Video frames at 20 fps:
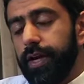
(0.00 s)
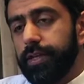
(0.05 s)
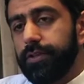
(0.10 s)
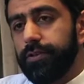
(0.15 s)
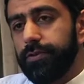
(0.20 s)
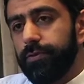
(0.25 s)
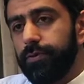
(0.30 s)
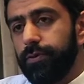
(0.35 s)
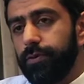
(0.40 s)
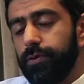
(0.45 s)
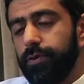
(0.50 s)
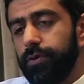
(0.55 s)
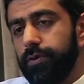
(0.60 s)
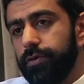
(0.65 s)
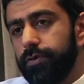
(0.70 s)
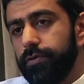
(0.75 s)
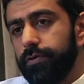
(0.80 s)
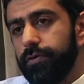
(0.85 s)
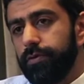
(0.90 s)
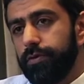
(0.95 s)
ask for
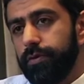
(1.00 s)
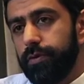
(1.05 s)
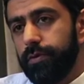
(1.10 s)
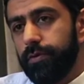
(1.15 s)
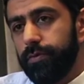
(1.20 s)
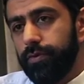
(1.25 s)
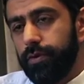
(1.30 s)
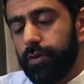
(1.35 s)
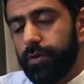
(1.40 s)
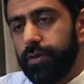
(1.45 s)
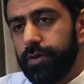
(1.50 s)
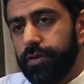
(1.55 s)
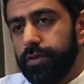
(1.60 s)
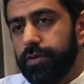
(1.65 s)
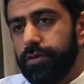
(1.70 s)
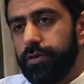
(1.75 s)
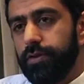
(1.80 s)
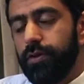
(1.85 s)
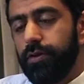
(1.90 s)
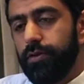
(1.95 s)

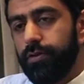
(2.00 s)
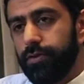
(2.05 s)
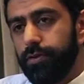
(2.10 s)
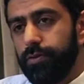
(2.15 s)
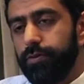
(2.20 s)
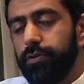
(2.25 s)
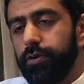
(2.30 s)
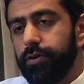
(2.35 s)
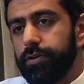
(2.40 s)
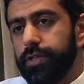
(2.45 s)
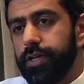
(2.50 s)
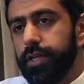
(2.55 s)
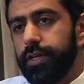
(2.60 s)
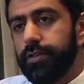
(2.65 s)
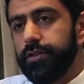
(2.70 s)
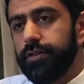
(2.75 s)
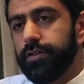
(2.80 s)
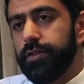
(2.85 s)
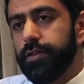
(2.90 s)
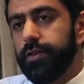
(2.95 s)
products on your
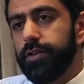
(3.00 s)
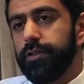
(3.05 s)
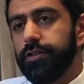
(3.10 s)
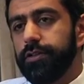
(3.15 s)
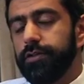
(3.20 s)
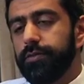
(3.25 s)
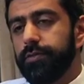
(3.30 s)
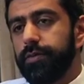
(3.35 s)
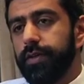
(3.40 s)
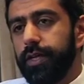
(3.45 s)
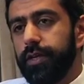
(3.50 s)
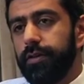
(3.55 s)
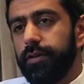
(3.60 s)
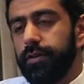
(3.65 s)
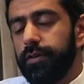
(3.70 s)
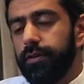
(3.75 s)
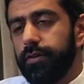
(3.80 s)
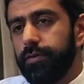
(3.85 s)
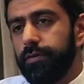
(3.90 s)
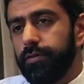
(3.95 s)
projects to be
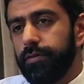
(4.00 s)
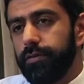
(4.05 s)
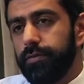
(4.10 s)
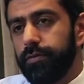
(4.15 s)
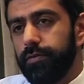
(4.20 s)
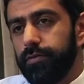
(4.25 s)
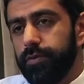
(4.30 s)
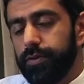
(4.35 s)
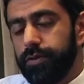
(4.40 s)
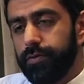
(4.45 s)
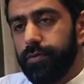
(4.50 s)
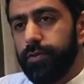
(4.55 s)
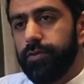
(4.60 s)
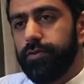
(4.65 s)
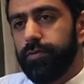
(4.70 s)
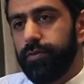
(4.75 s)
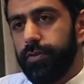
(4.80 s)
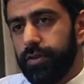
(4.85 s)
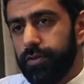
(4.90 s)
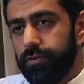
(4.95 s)
responsibly